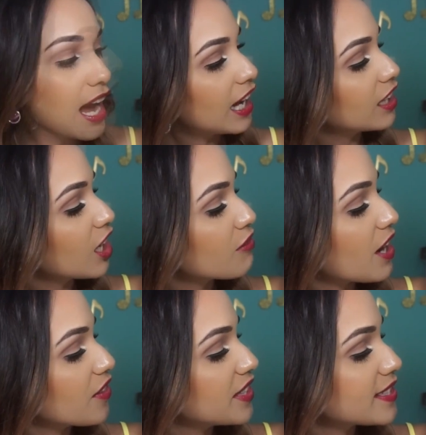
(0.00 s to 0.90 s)
I love
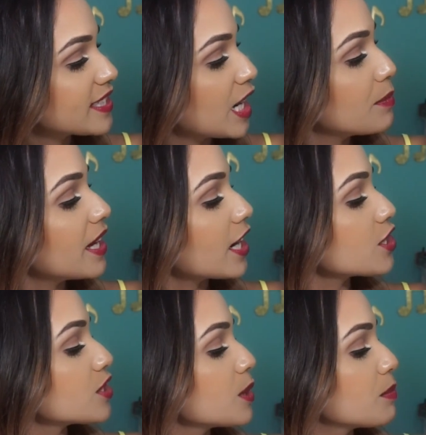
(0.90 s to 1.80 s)
how this time they
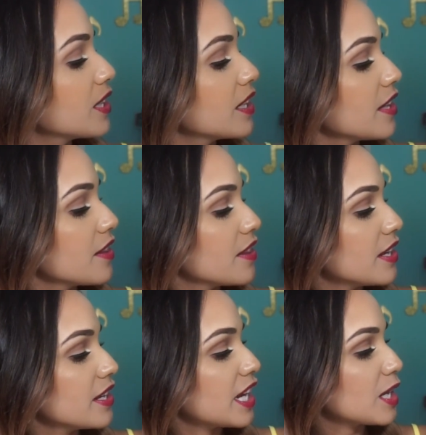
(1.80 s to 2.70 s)
actually put the
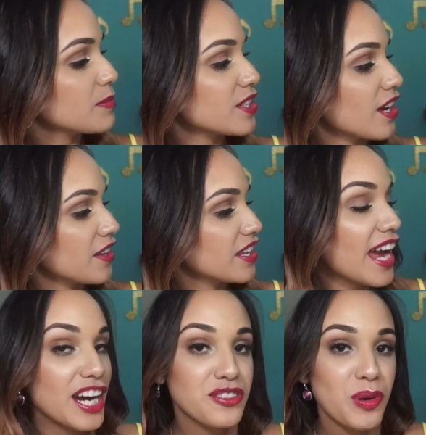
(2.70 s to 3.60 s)
names on the
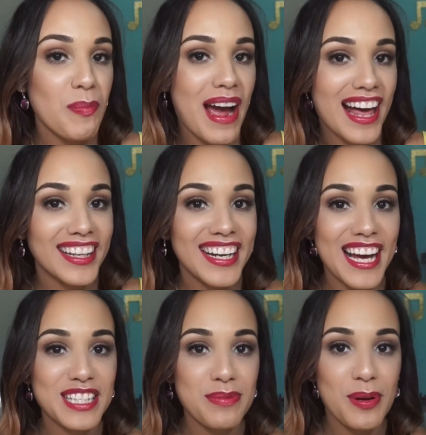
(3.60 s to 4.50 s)
actual palette
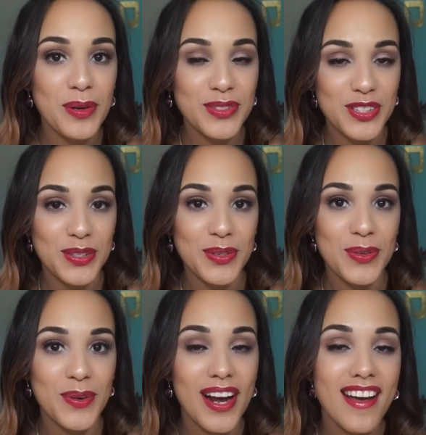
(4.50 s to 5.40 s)
as opposed
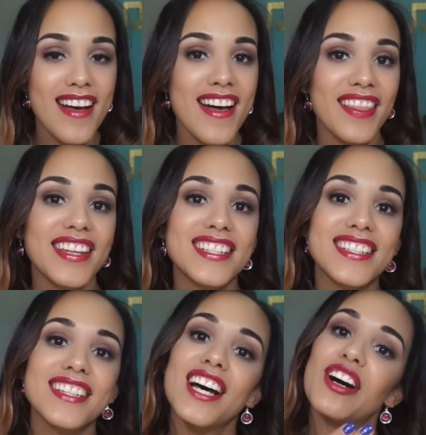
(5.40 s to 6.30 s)
to
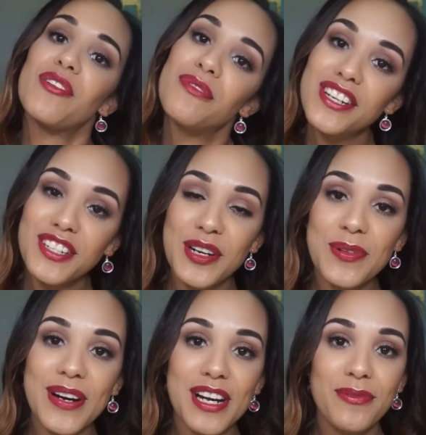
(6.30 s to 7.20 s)
the original
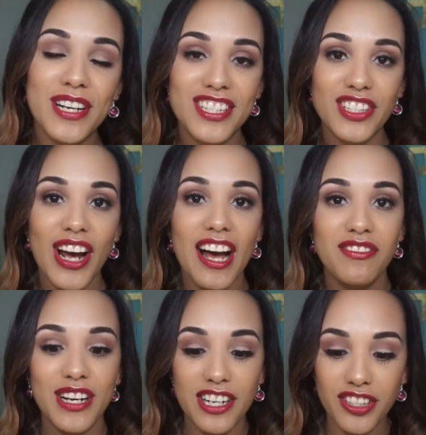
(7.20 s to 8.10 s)
one, which you have
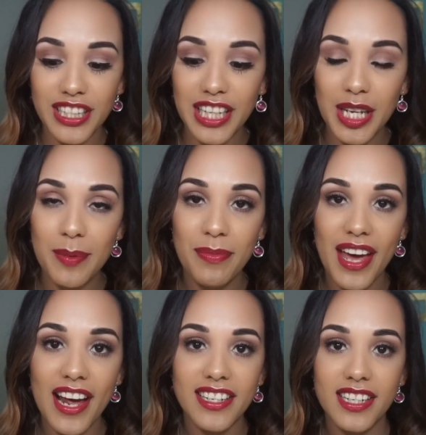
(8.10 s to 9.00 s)
to actually keep
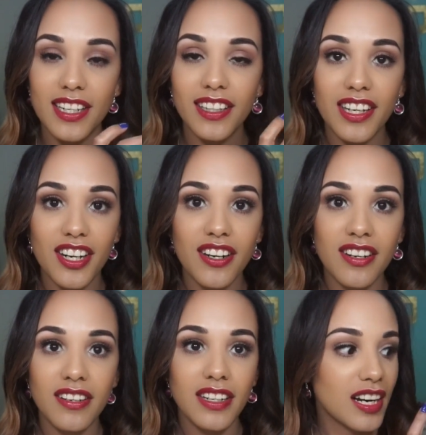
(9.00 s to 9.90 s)
that
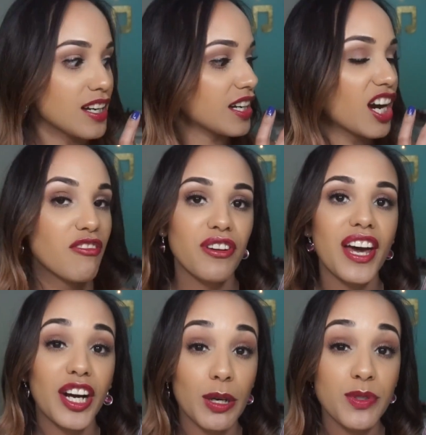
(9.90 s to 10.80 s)
clear cover
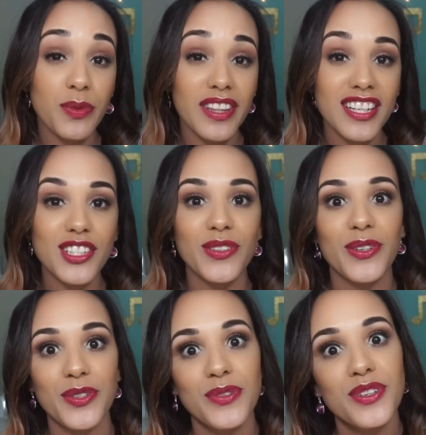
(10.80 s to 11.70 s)
that comes with it so
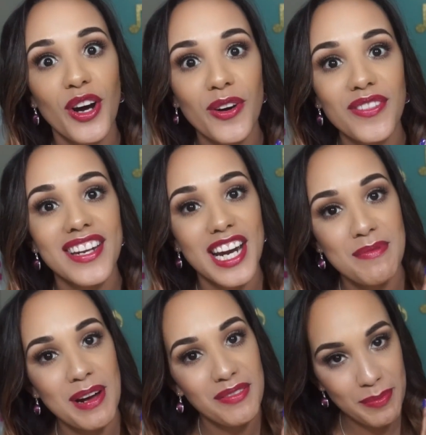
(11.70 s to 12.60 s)
that you know the
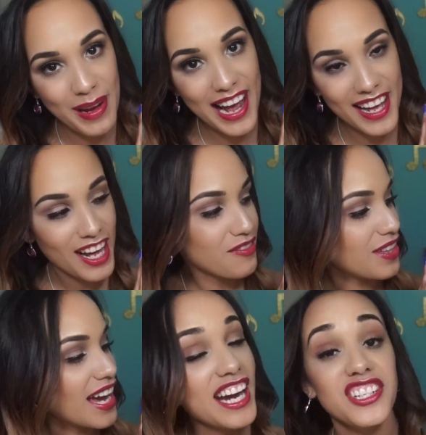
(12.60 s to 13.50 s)
name of the
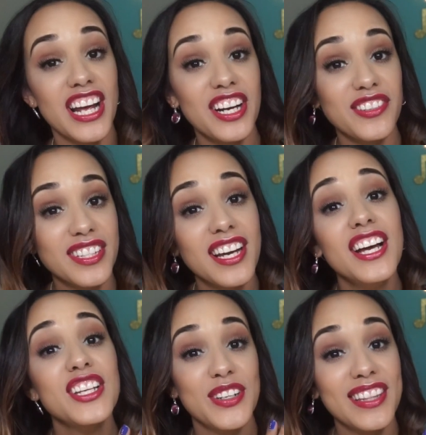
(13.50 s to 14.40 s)
eyeshadows.
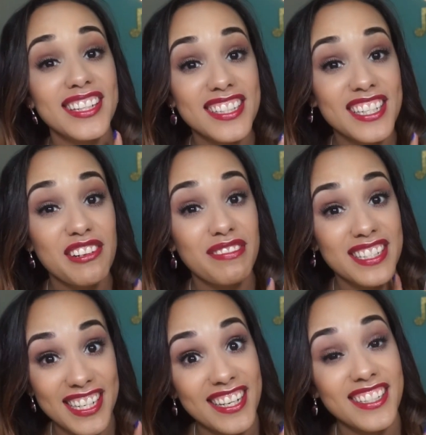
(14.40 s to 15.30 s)
So I think they did a
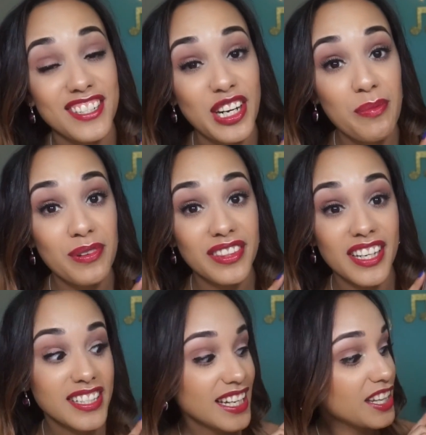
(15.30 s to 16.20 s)
fantastic job with
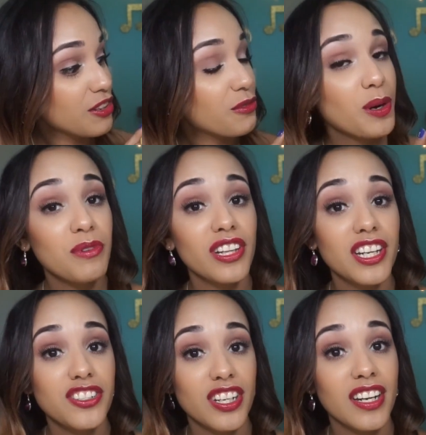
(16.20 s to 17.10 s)
this, and the
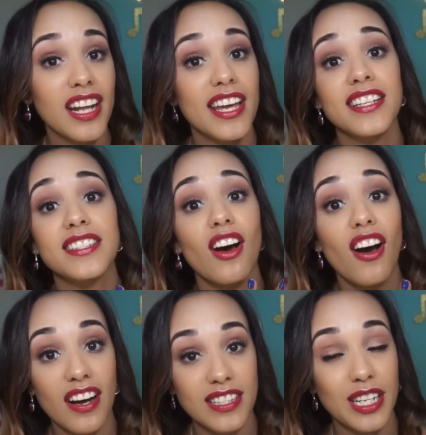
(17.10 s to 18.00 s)
formulation is
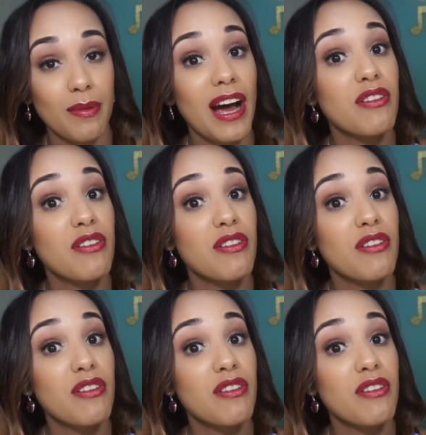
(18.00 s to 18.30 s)
awesome.